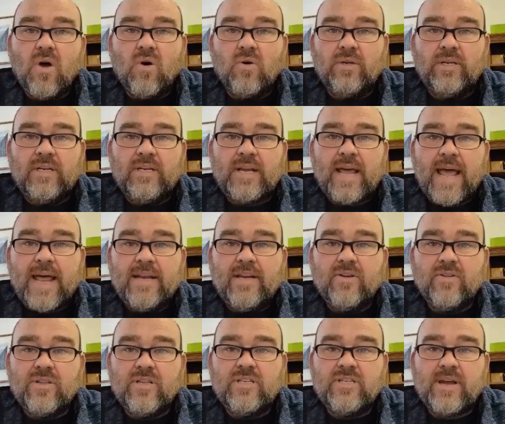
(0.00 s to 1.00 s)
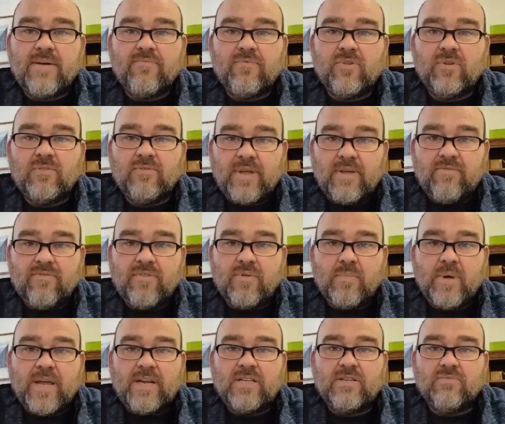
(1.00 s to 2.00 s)
or need any other general
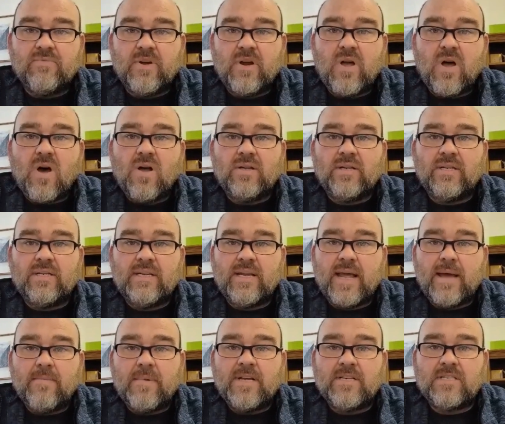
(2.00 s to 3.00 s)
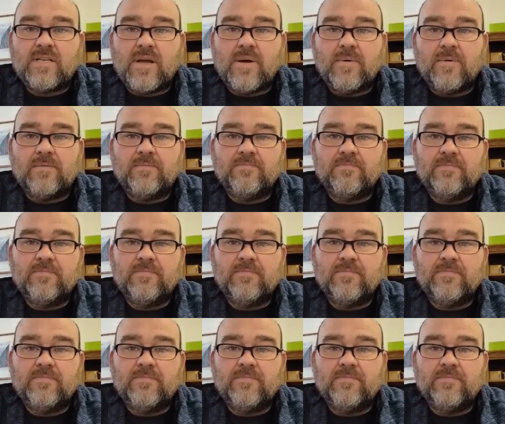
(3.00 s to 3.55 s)
information regarding DMSO.